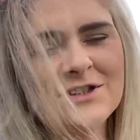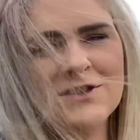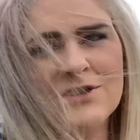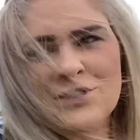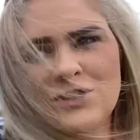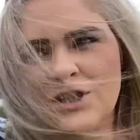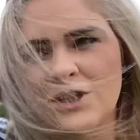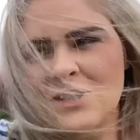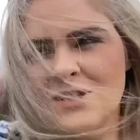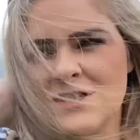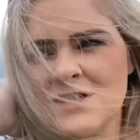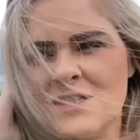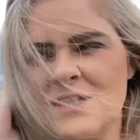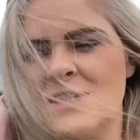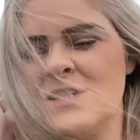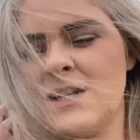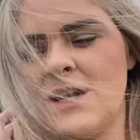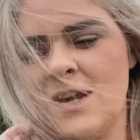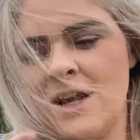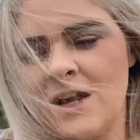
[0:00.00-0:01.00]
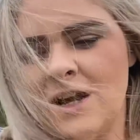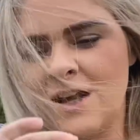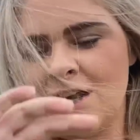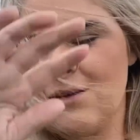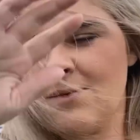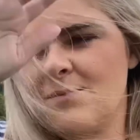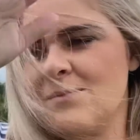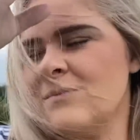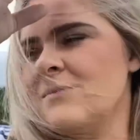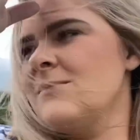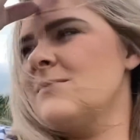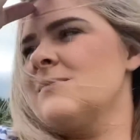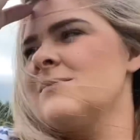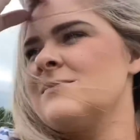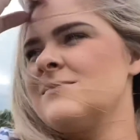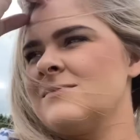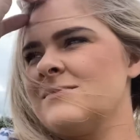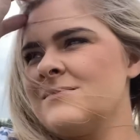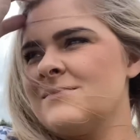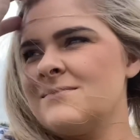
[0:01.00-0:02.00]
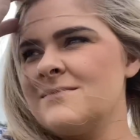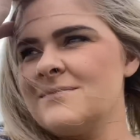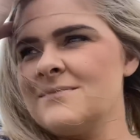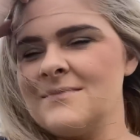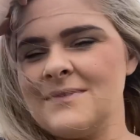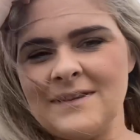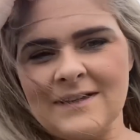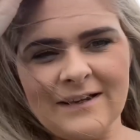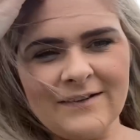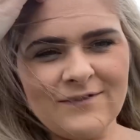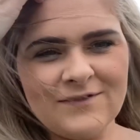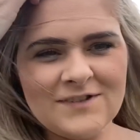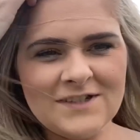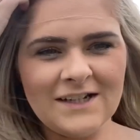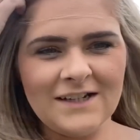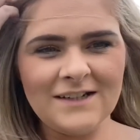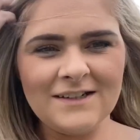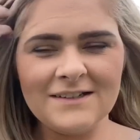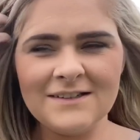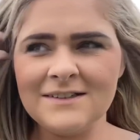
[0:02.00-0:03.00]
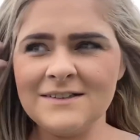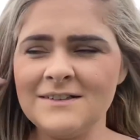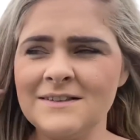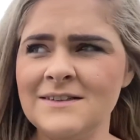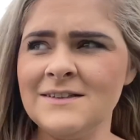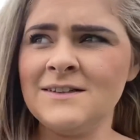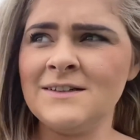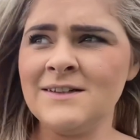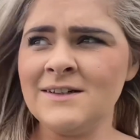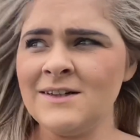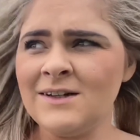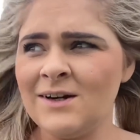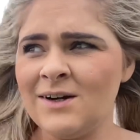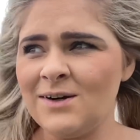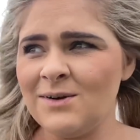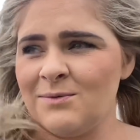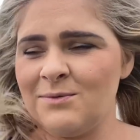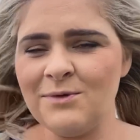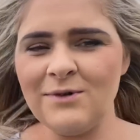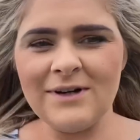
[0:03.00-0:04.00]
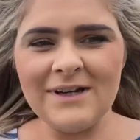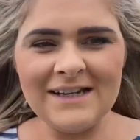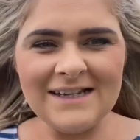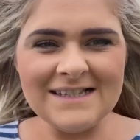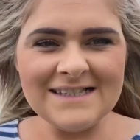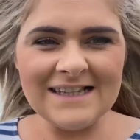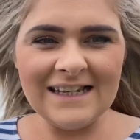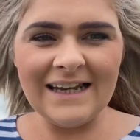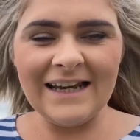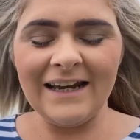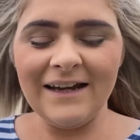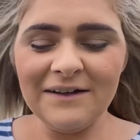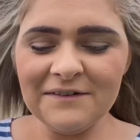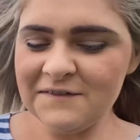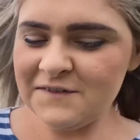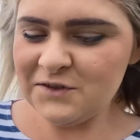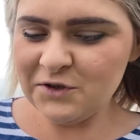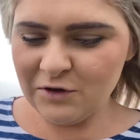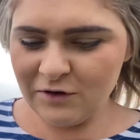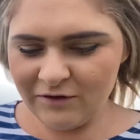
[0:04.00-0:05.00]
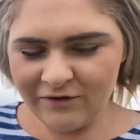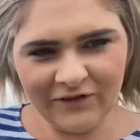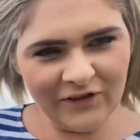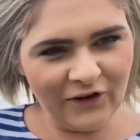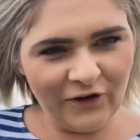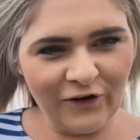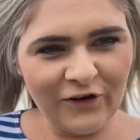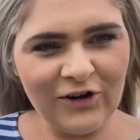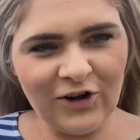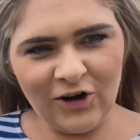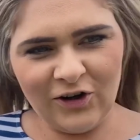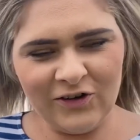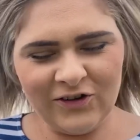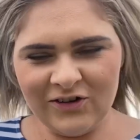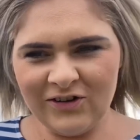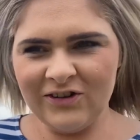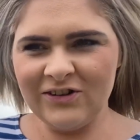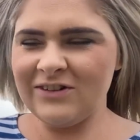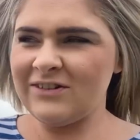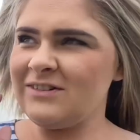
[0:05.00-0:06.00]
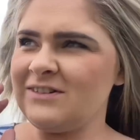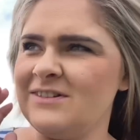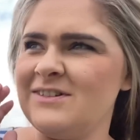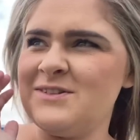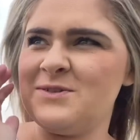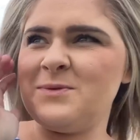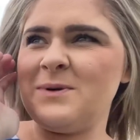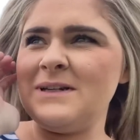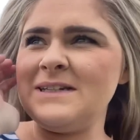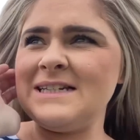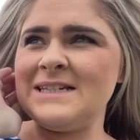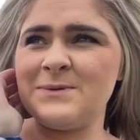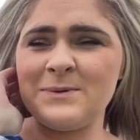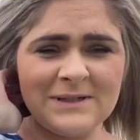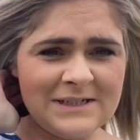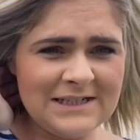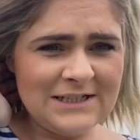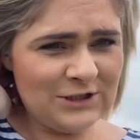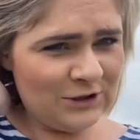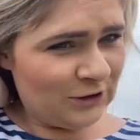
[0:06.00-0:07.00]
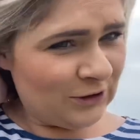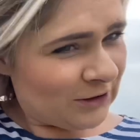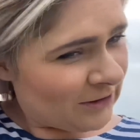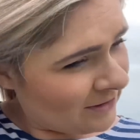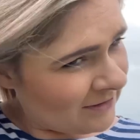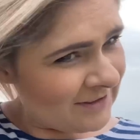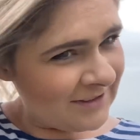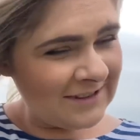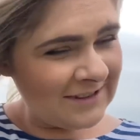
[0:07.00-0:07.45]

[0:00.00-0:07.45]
just lifting what is left of third cut 2022.